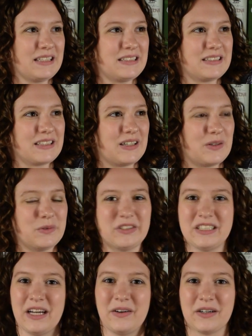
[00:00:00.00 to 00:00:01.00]
So we'll
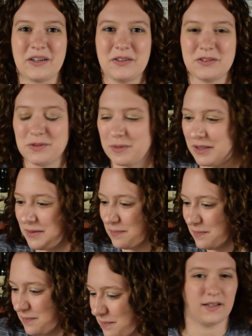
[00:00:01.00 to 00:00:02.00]
see how it goes, but
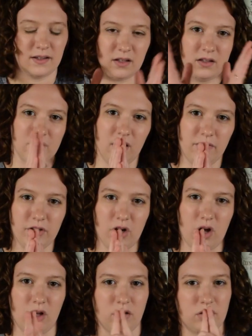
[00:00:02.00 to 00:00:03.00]
love
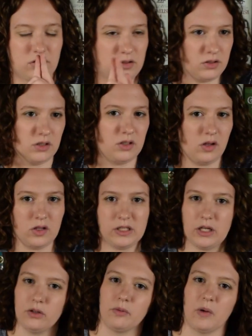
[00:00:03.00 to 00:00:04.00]
y'all.
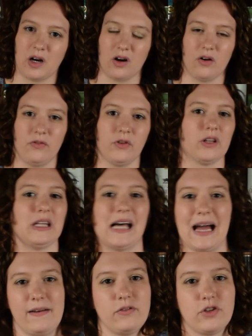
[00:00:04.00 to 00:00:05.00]
See you tomorrow for the live